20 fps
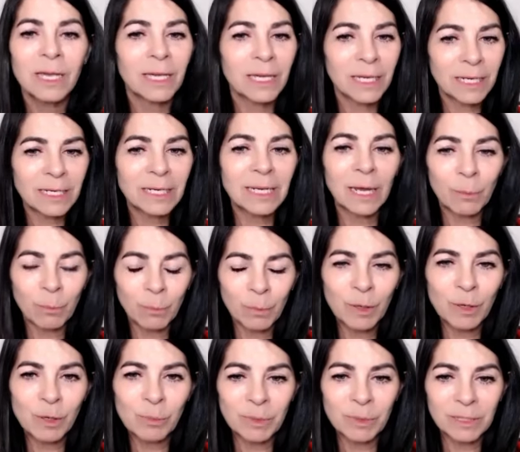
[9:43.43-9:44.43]
in that
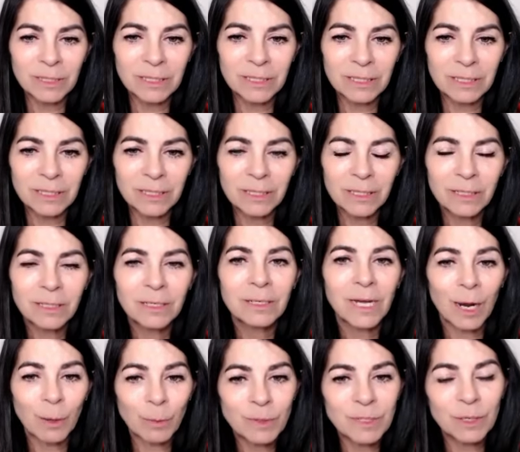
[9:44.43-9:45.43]
moment,
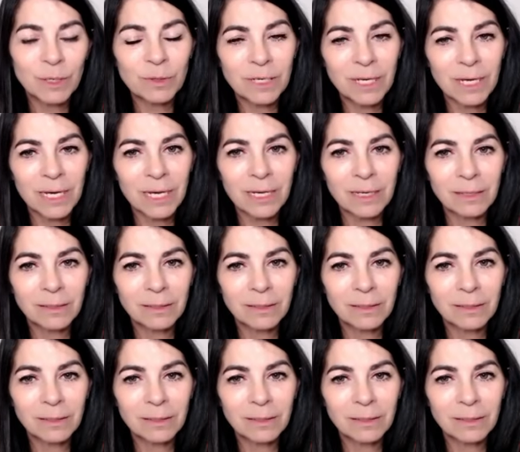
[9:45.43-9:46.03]
I was okay.